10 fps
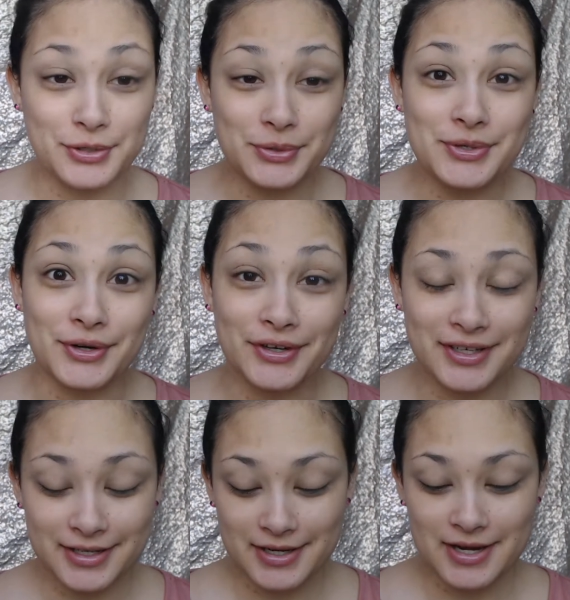dark,
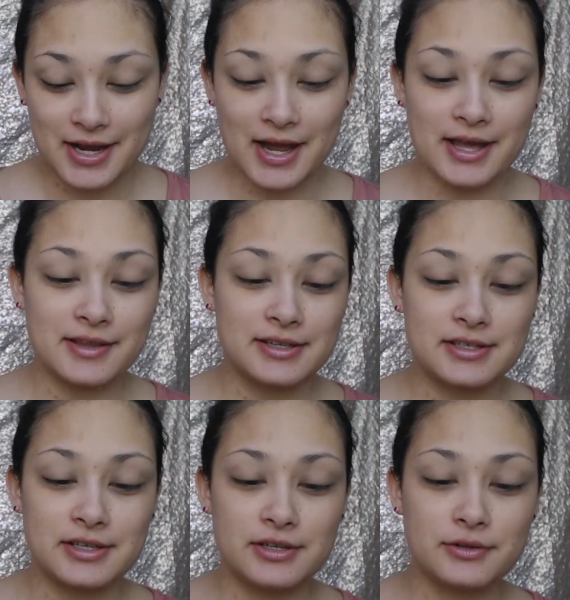I like to
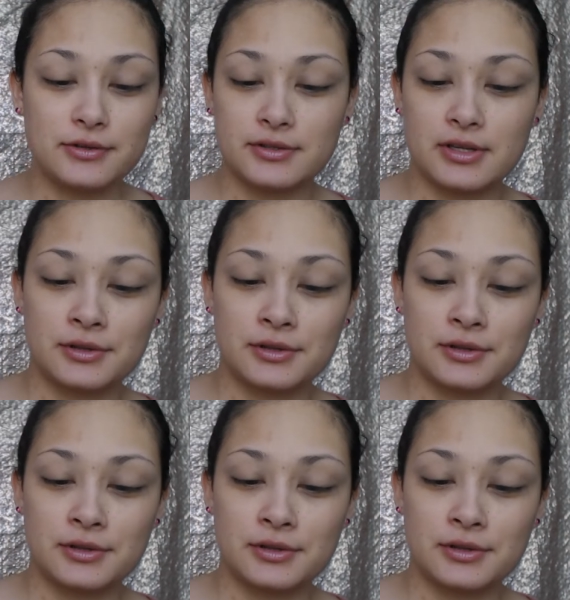use the